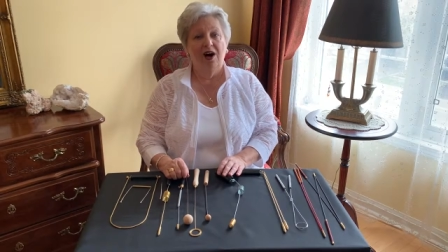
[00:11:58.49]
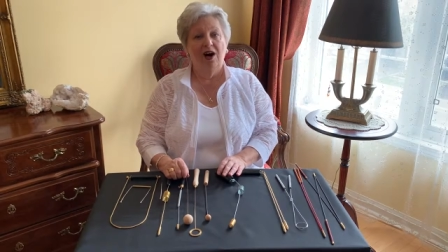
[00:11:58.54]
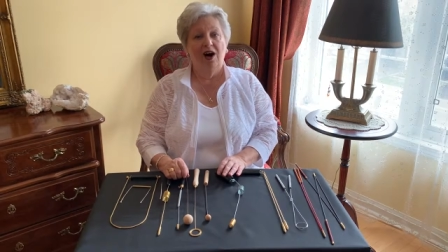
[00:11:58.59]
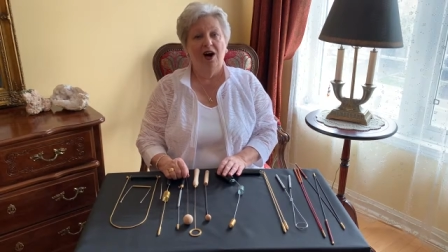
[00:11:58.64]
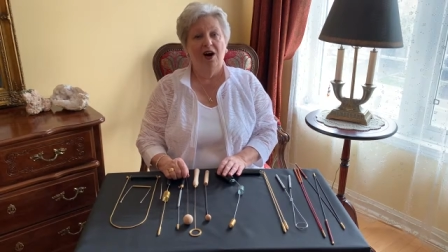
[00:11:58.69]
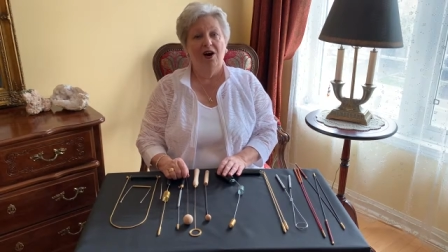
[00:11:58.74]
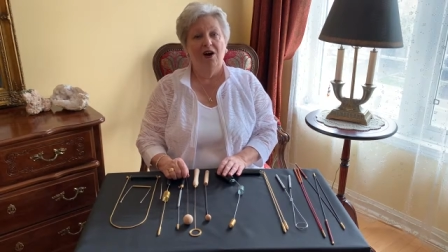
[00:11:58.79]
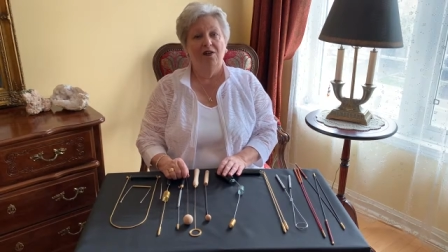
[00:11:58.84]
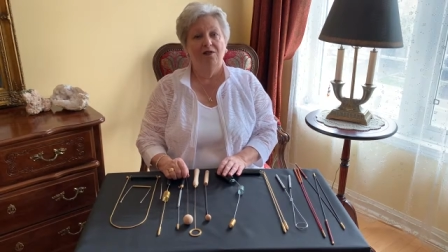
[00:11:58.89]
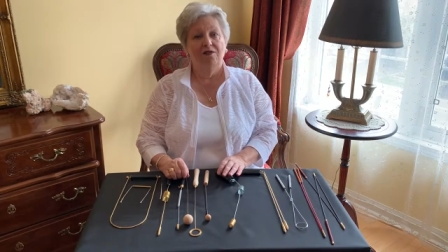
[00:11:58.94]

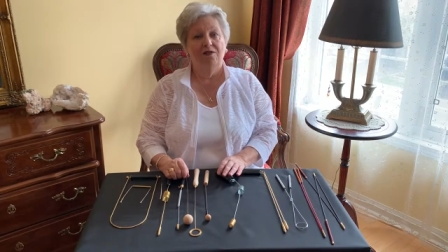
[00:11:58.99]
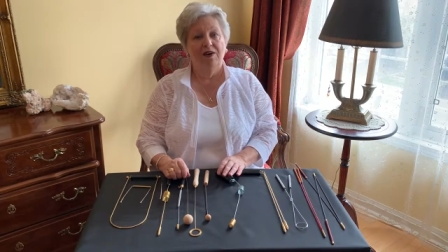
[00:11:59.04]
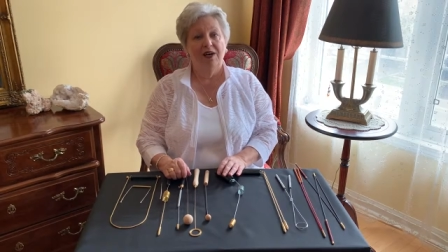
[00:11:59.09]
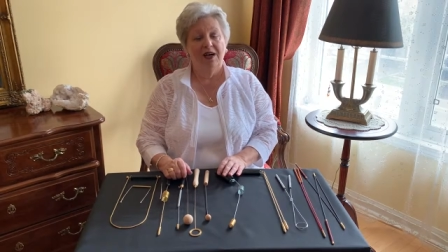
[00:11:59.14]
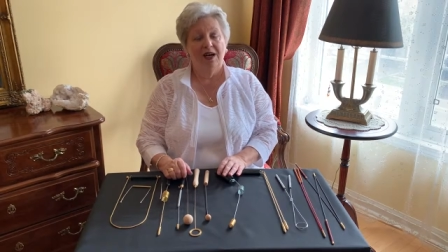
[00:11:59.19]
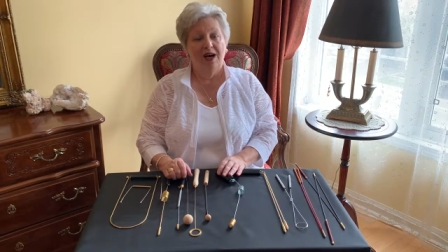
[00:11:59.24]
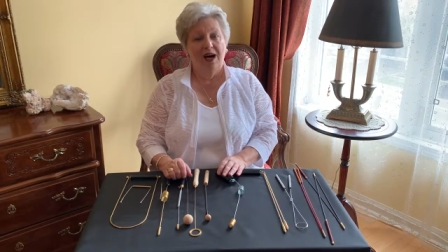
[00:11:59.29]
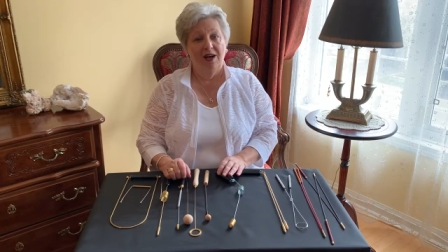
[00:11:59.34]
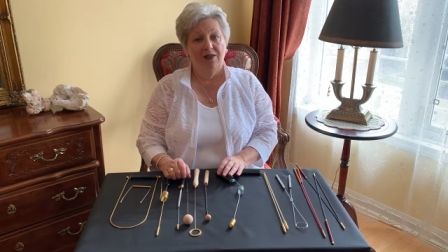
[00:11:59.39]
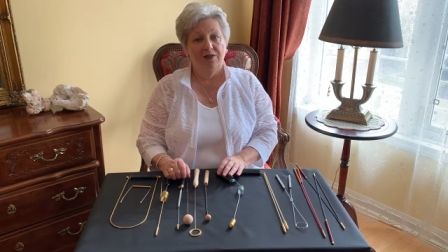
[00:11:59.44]
of
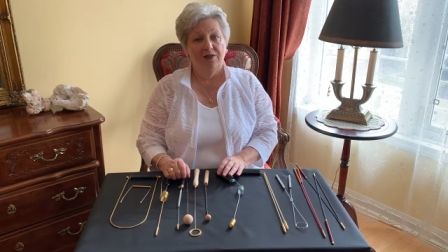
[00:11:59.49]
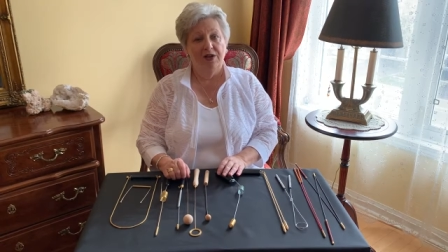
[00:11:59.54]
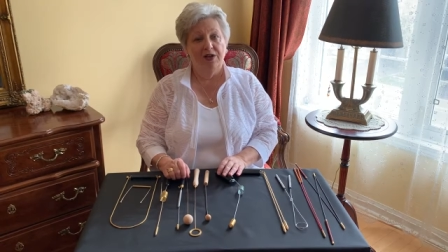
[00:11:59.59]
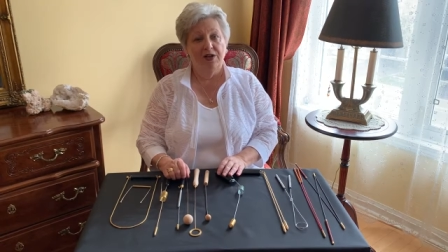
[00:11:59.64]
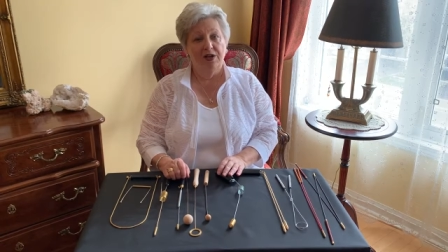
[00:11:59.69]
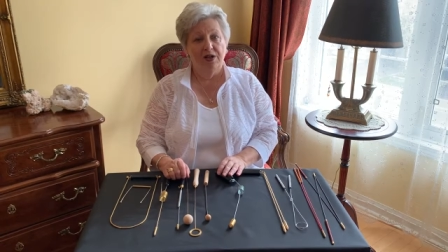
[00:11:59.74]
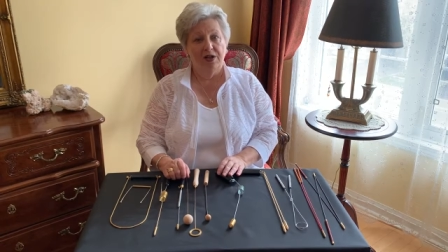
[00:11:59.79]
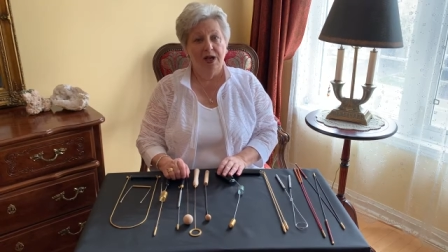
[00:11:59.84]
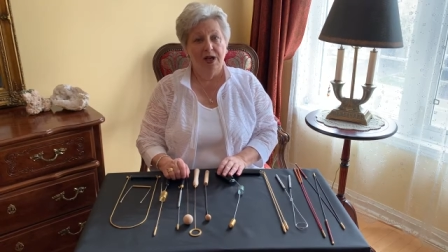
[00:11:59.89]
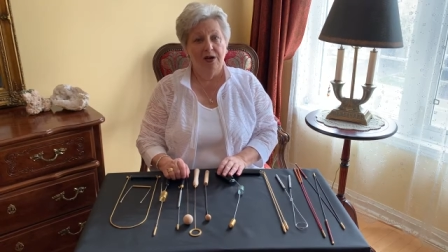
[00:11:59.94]

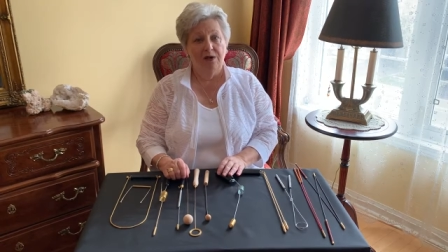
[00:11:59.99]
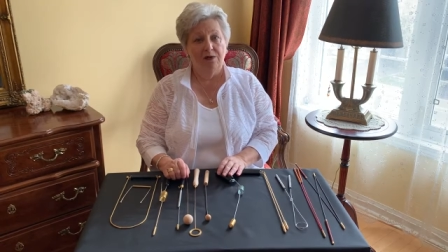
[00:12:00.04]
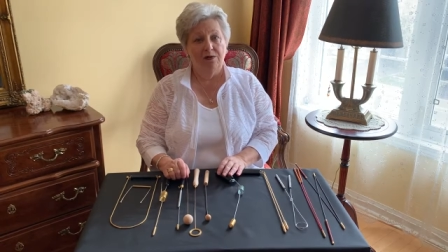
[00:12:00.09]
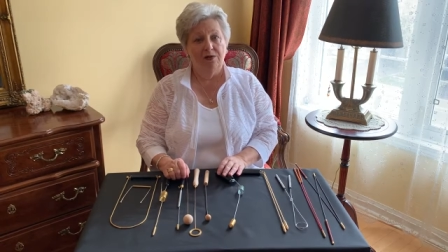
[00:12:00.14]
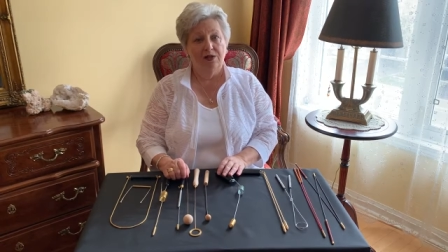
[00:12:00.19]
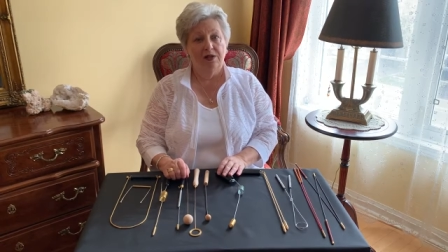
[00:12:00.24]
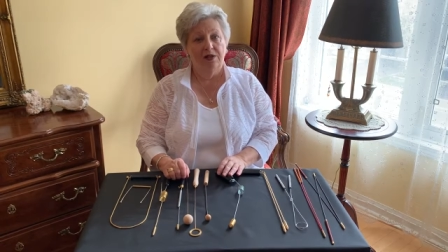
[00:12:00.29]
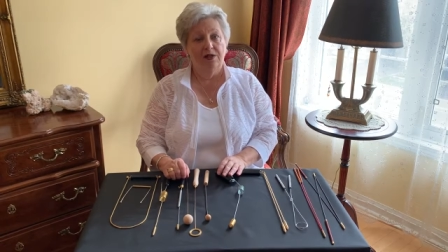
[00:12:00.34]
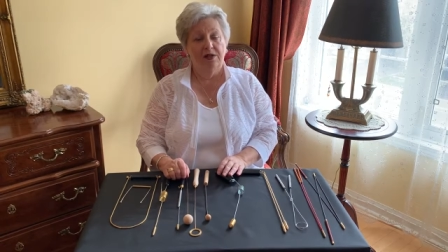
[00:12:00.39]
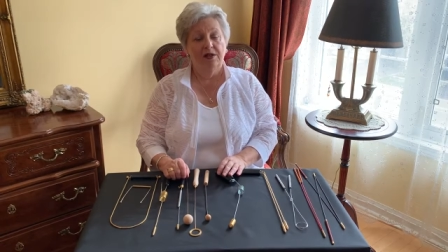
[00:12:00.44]

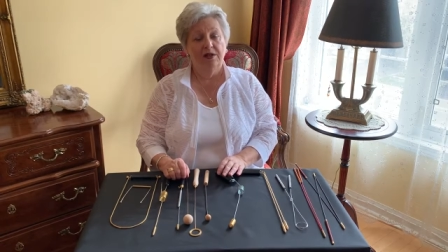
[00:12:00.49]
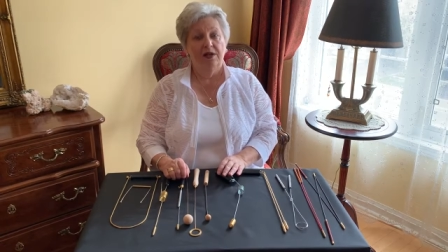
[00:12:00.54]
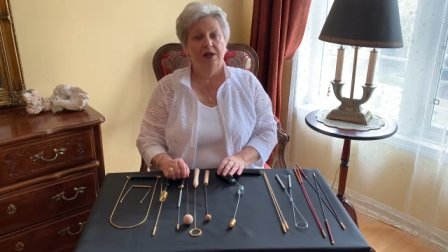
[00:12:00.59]
underground